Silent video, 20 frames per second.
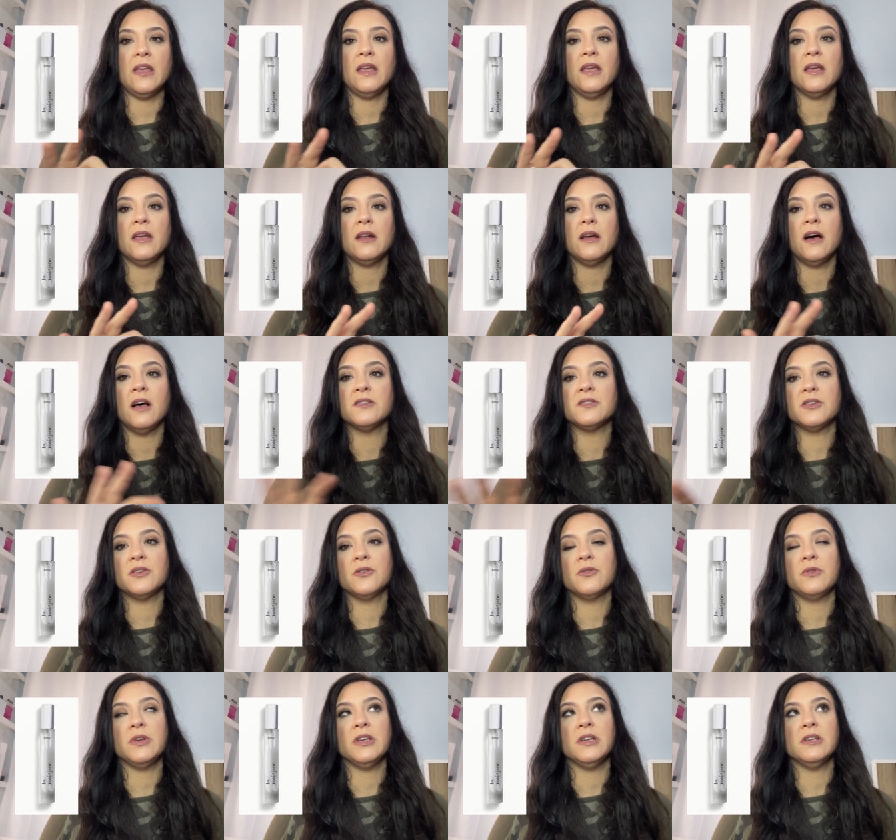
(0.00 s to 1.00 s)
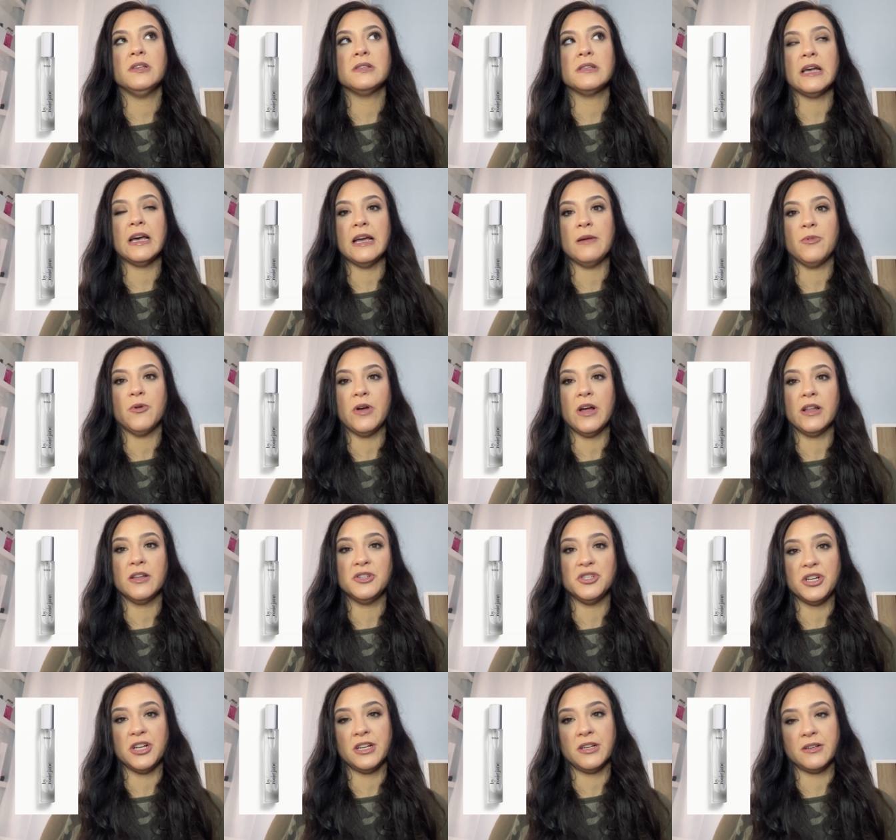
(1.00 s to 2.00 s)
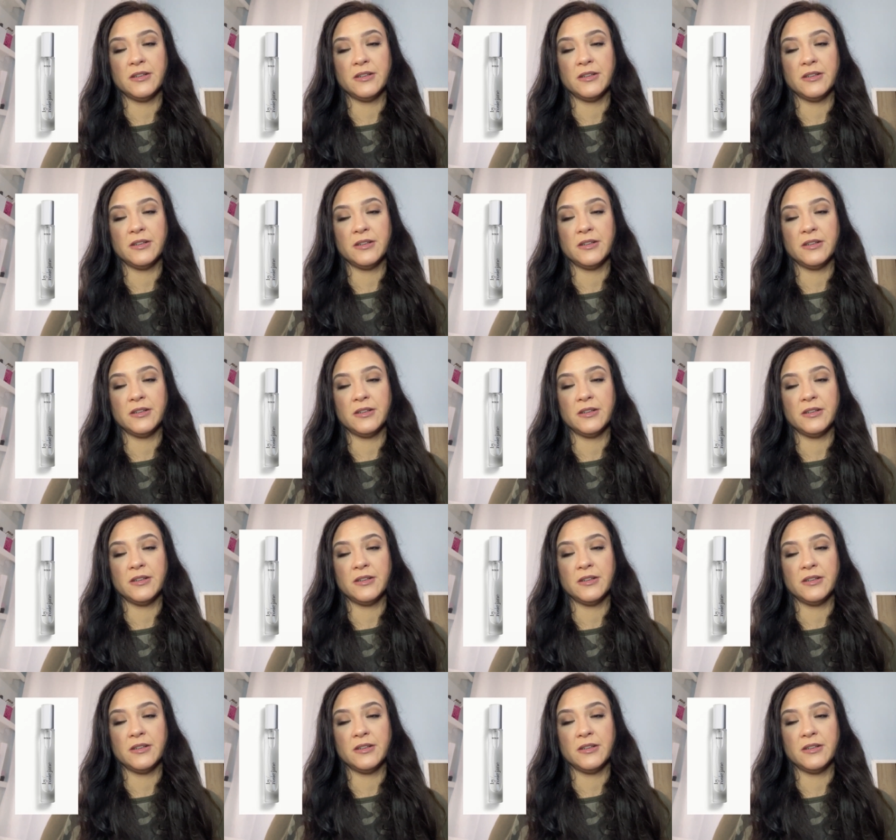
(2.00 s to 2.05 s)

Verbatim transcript: and also is hypoallergenic.